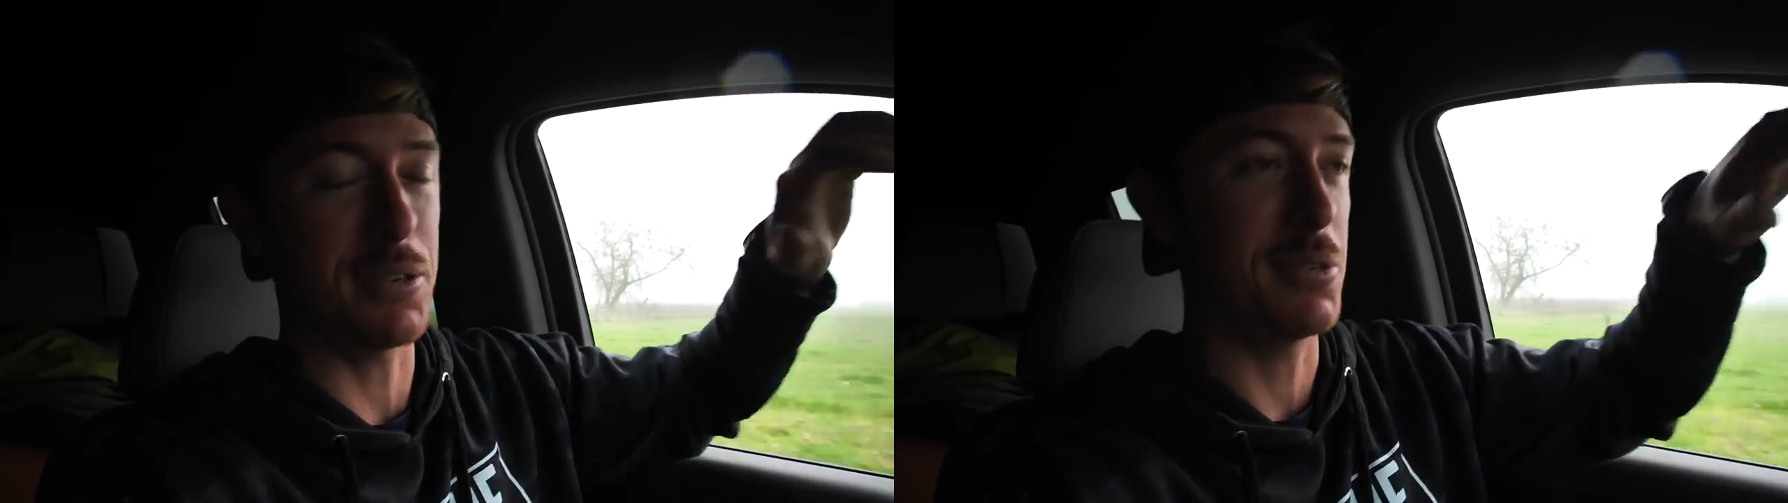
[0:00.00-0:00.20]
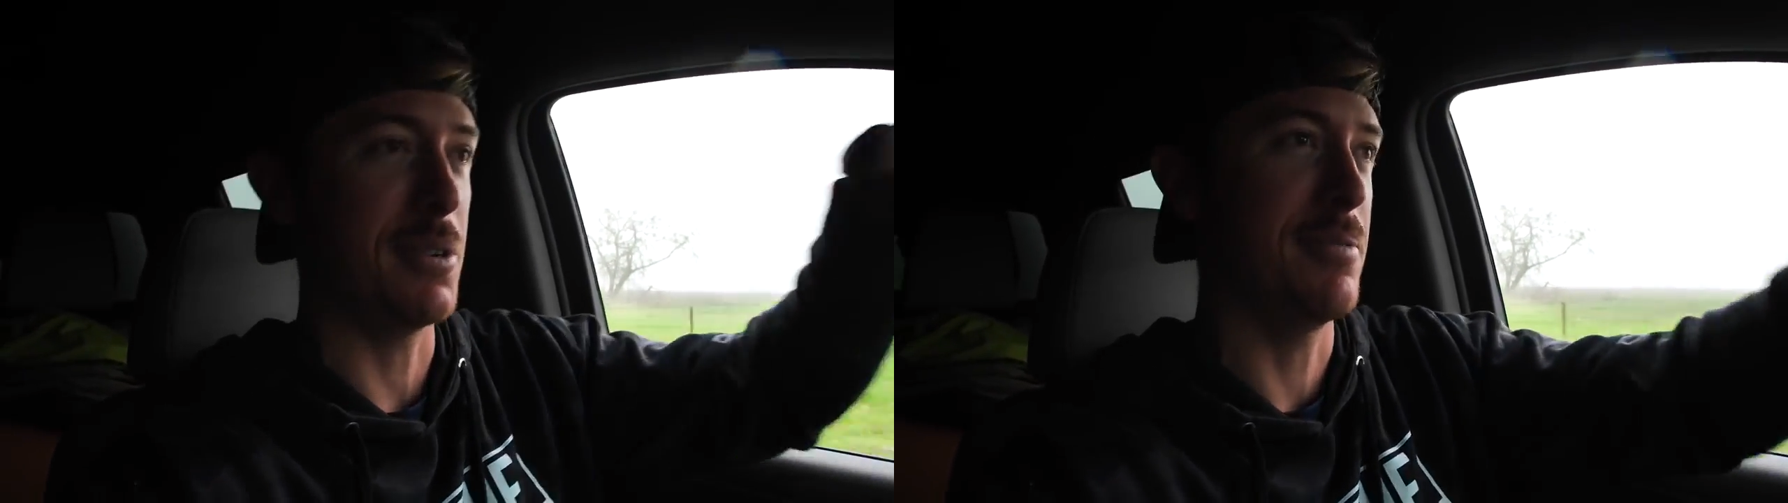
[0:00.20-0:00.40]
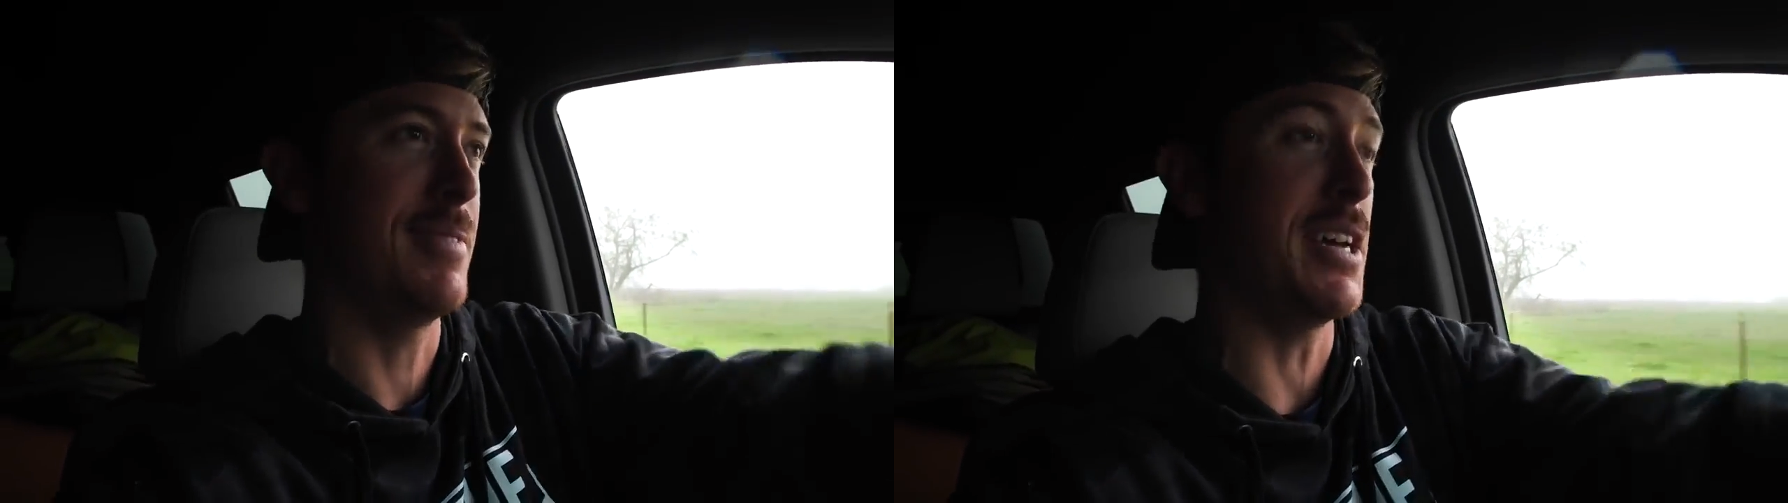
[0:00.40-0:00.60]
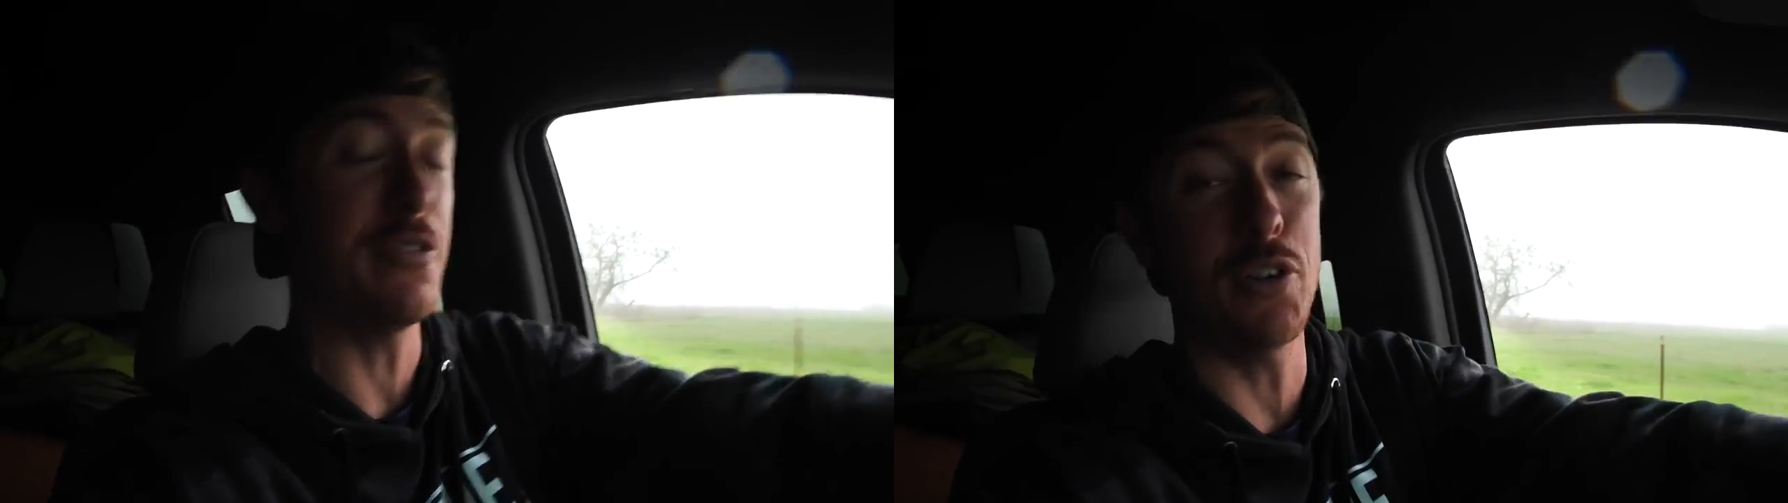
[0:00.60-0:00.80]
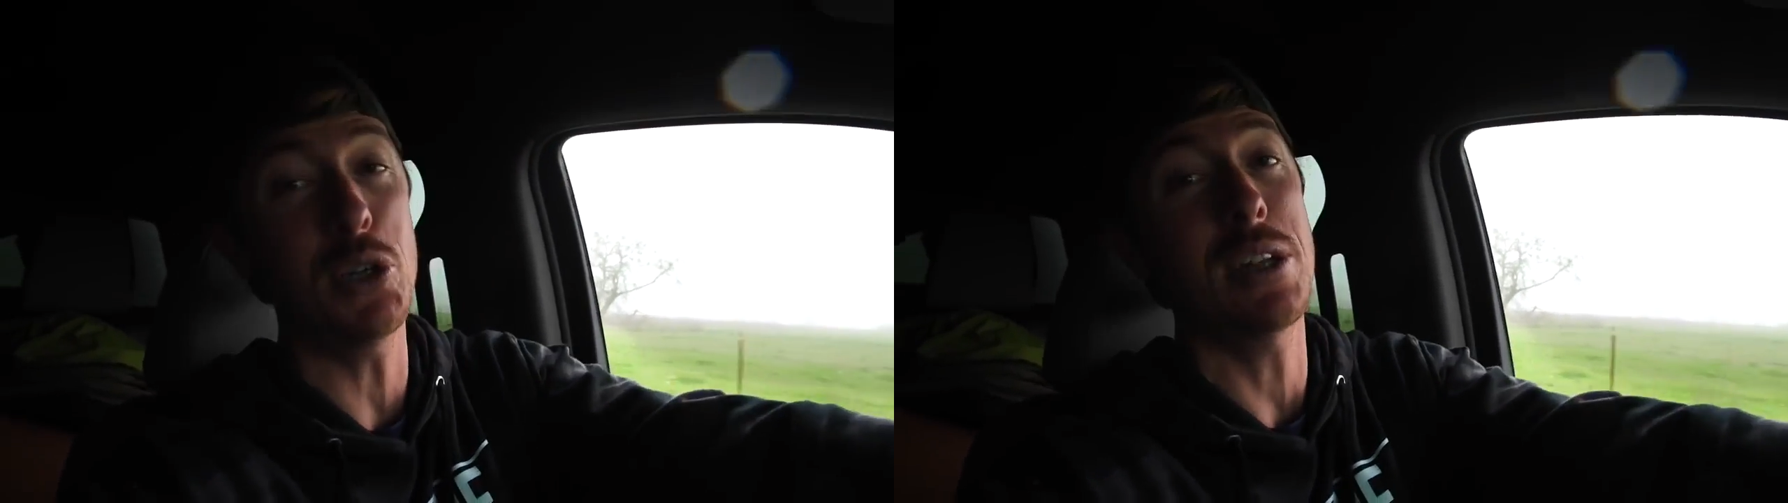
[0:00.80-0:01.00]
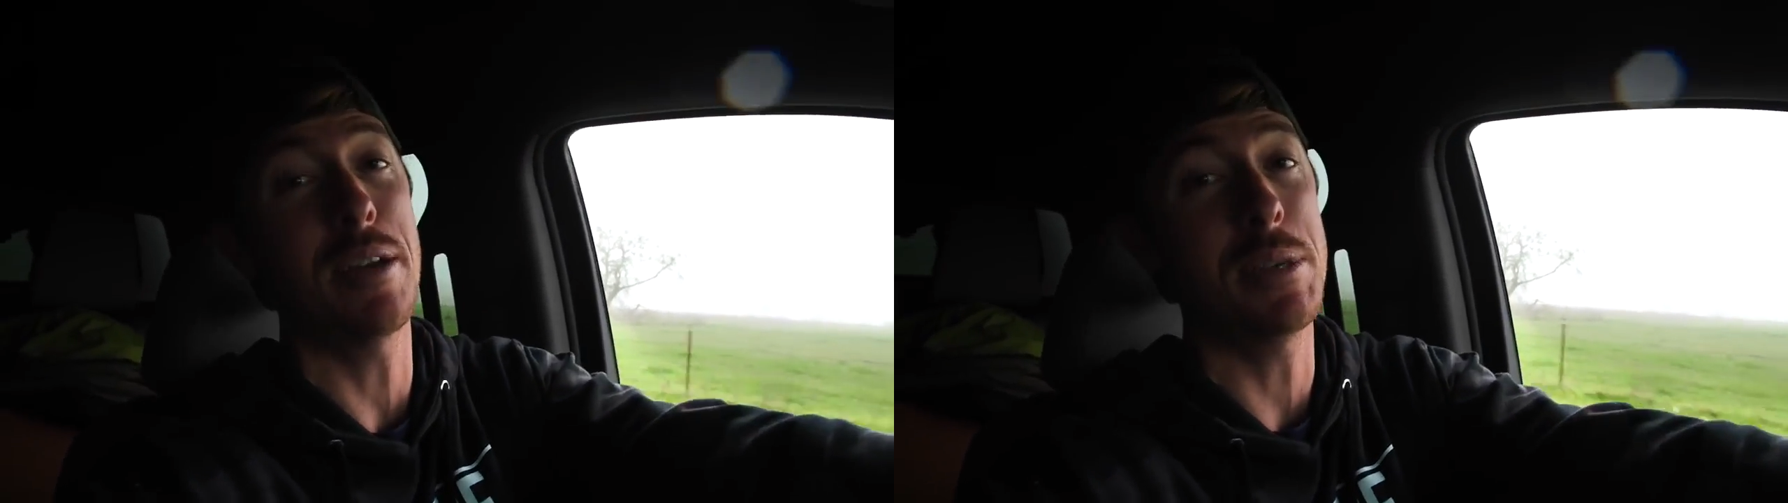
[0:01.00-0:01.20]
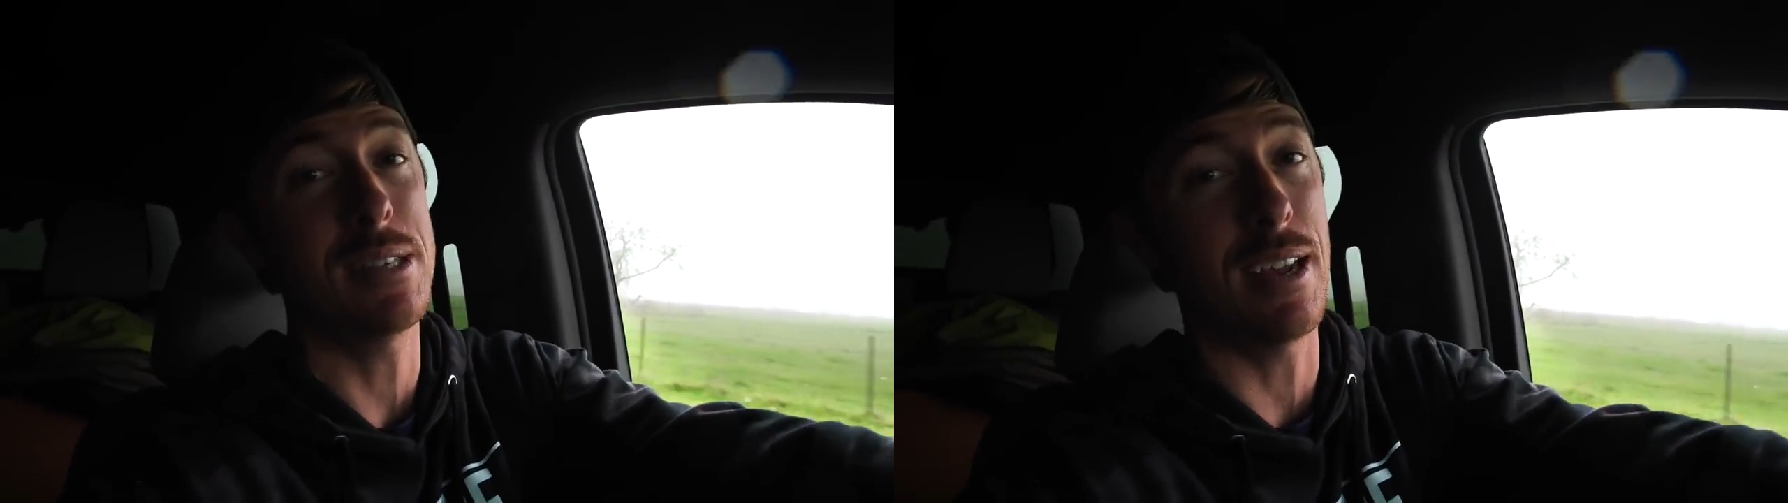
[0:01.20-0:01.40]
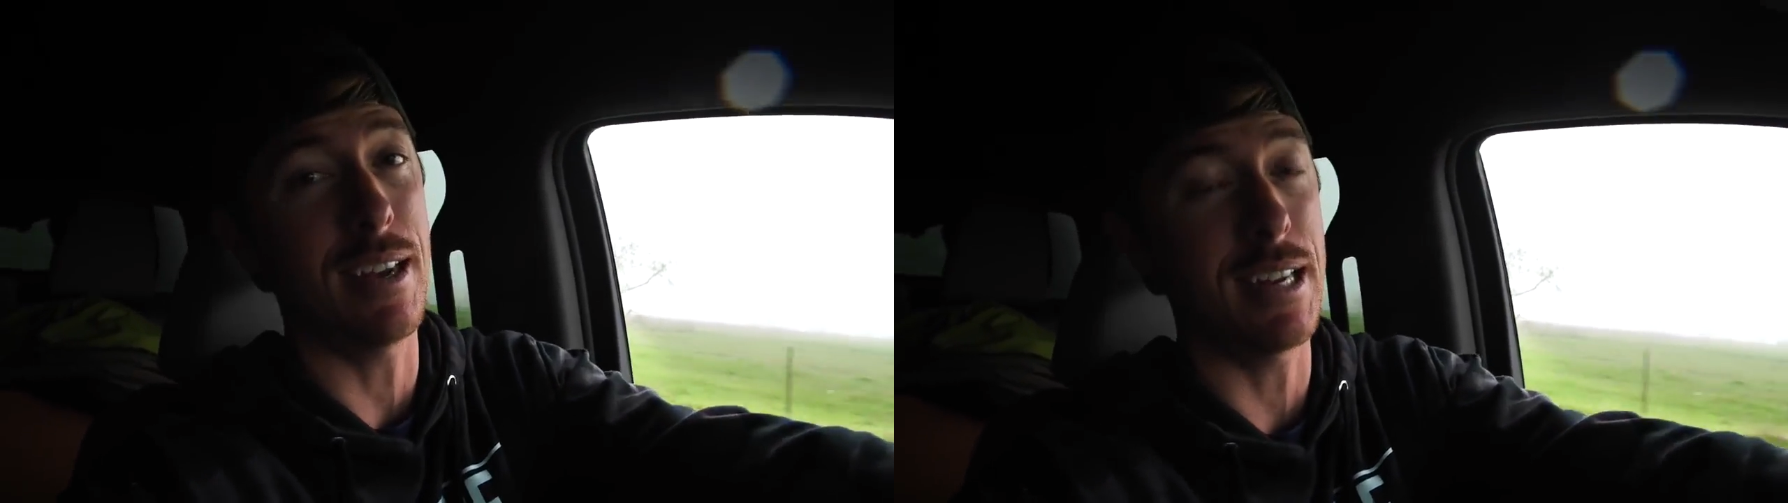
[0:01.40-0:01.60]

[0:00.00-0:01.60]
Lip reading: So not the first time he's done